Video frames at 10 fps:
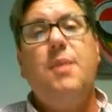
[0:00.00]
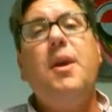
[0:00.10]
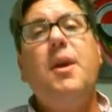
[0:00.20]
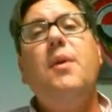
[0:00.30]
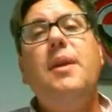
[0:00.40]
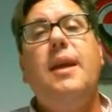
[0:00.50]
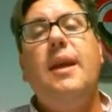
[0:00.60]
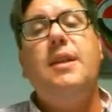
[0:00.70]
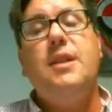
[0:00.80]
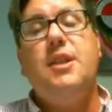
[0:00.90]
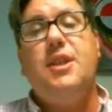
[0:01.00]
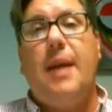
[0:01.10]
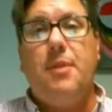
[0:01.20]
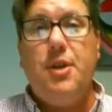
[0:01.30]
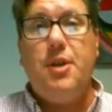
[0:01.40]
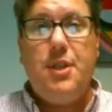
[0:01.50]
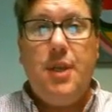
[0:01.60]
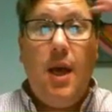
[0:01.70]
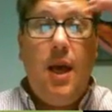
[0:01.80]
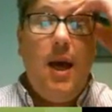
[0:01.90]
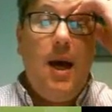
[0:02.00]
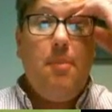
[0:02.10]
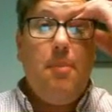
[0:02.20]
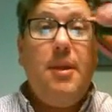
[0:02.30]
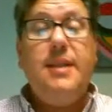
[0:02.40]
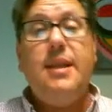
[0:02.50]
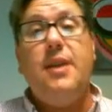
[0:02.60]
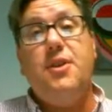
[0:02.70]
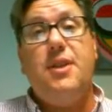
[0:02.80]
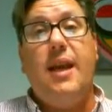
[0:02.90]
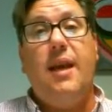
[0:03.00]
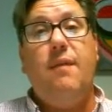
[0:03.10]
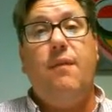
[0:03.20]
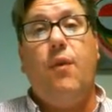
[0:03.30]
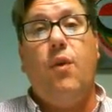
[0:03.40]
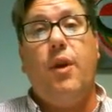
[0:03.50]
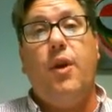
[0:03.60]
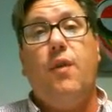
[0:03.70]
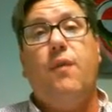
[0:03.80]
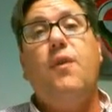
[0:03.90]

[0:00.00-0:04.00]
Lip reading: So I'm going to go into each of the chapters. Please understand for your